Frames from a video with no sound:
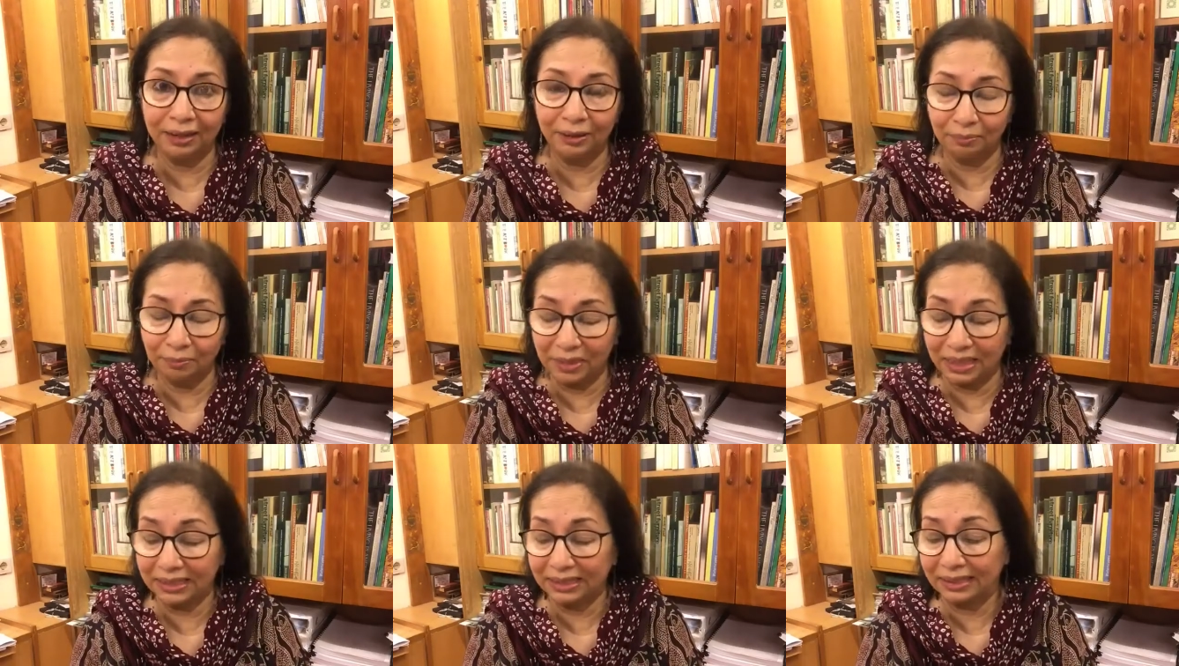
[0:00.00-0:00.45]
her
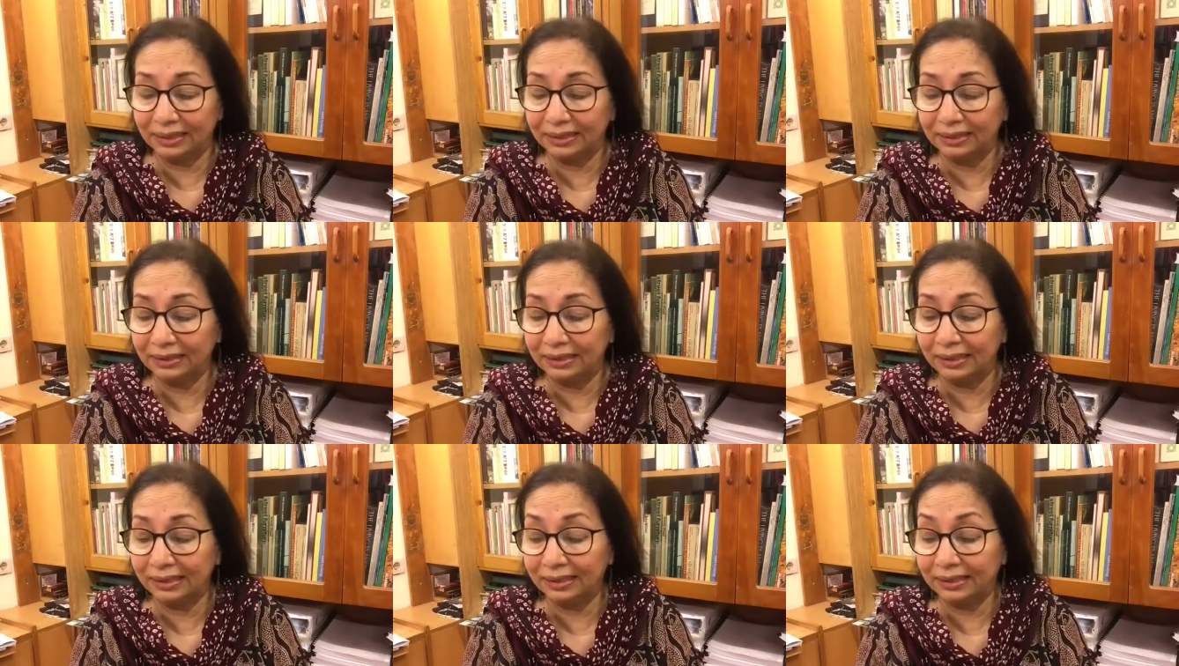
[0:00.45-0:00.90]

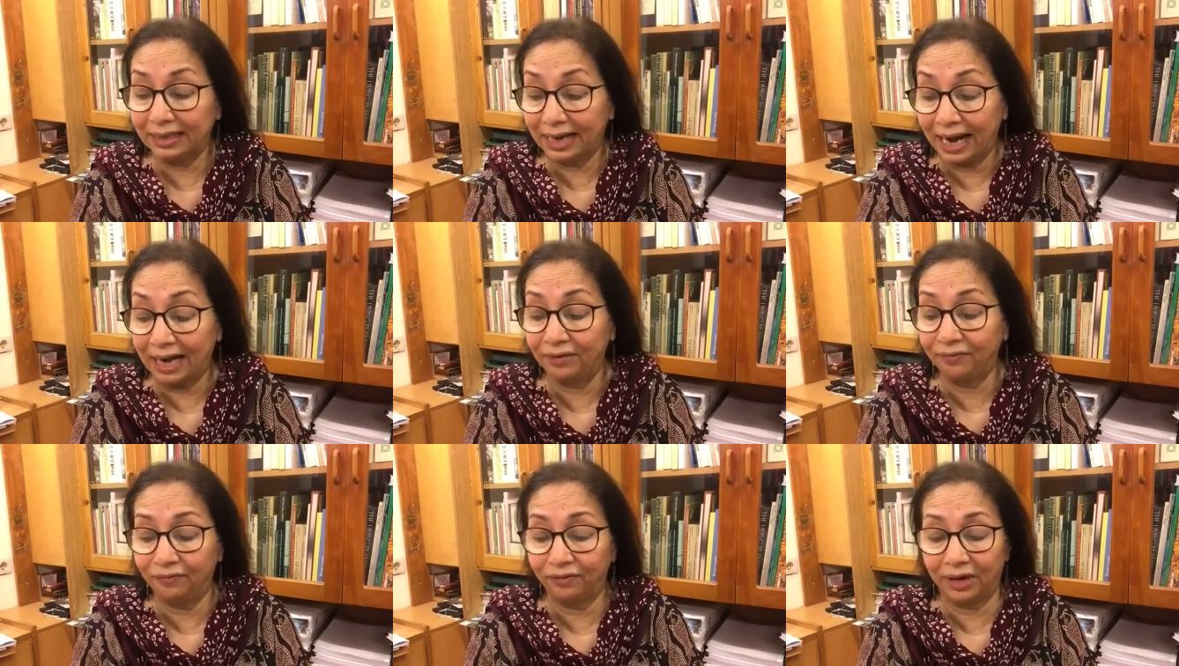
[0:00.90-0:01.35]
maternal
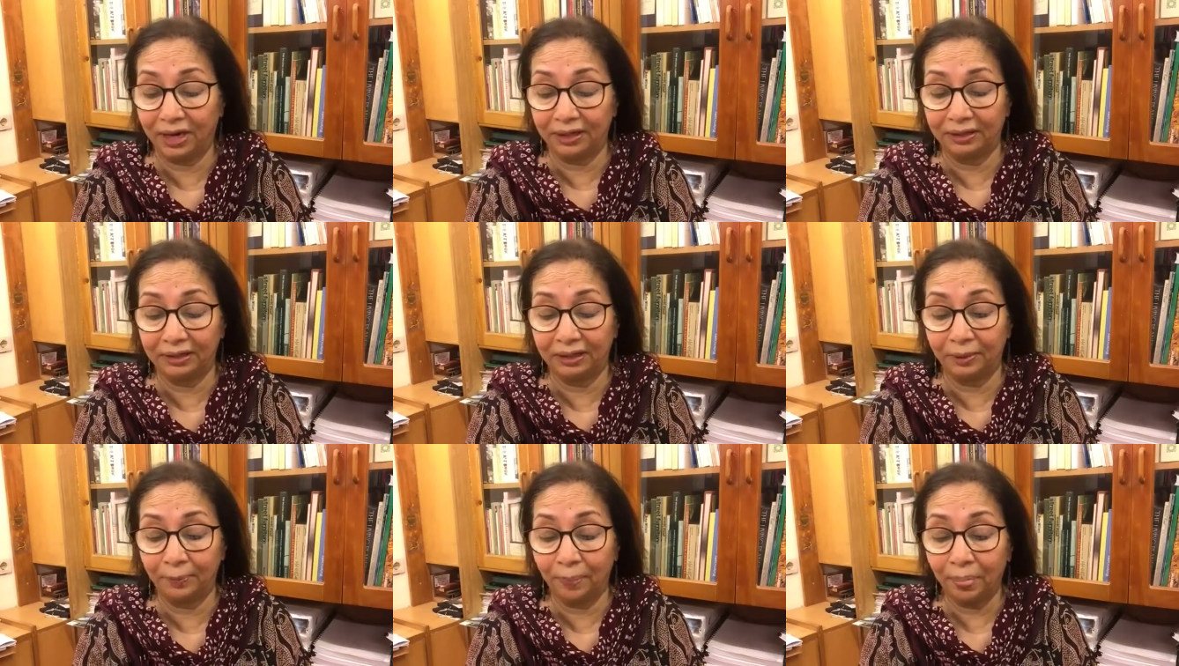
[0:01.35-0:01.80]

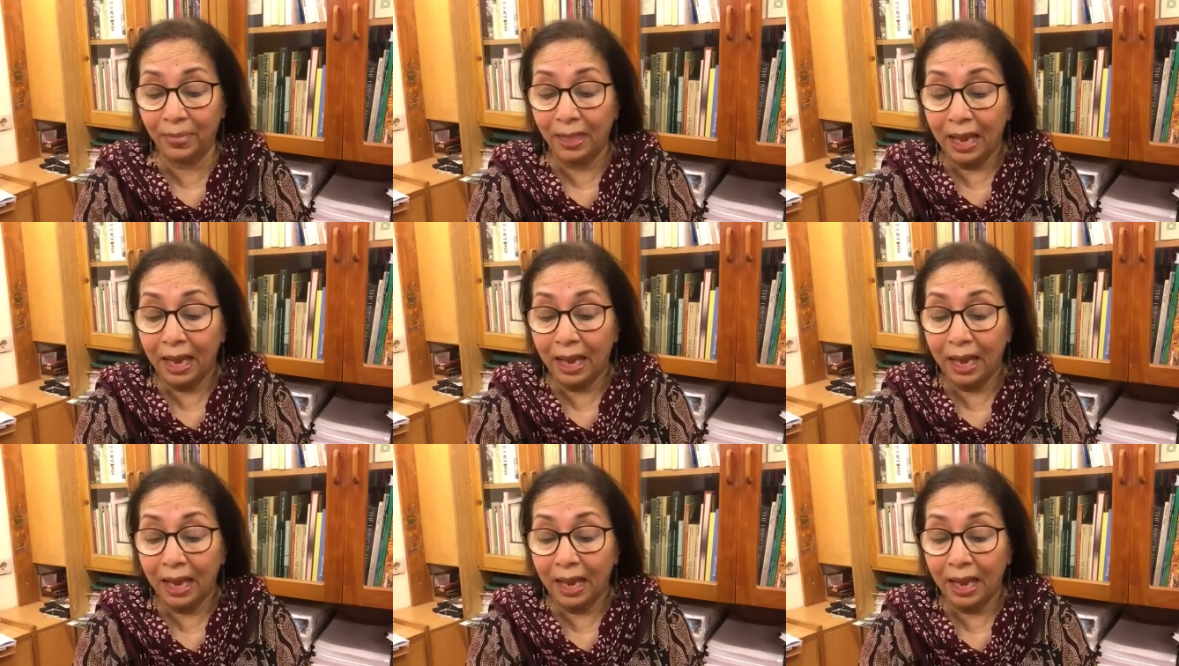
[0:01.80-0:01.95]
grandfather,